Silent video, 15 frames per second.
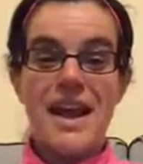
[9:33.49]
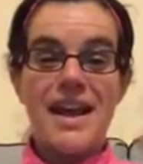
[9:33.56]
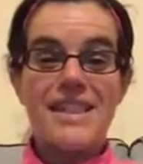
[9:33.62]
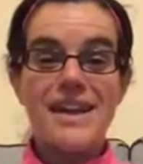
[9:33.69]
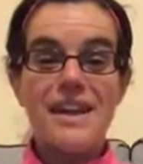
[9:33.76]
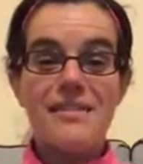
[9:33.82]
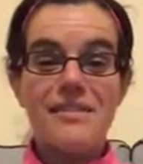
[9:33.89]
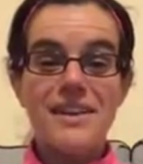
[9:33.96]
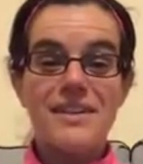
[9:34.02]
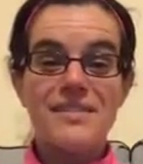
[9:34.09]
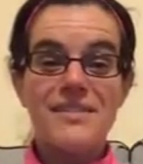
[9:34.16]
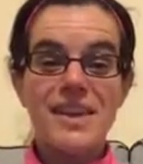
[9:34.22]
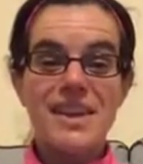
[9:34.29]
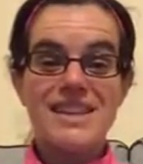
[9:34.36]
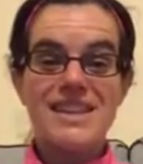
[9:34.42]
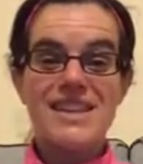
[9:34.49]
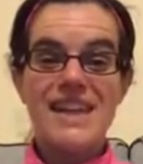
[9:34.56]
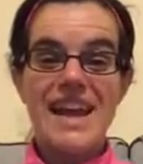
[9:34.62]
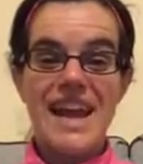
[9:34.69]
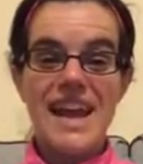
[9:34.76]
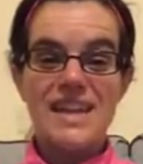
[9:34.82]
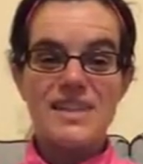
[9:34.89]
I think when we get to the
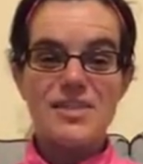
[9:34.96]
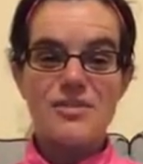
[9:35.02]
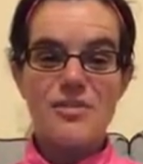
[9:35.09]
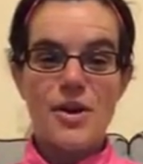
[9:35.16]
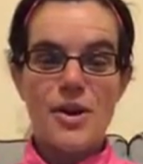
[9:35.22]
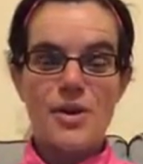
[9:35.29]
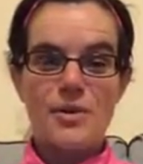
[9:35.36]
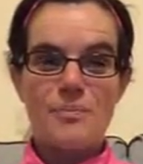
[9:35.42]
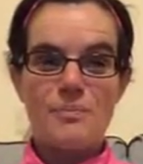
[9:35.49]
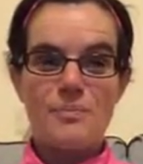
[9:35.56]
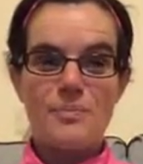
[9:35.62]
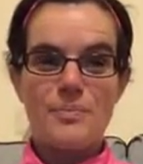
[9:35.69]
end of our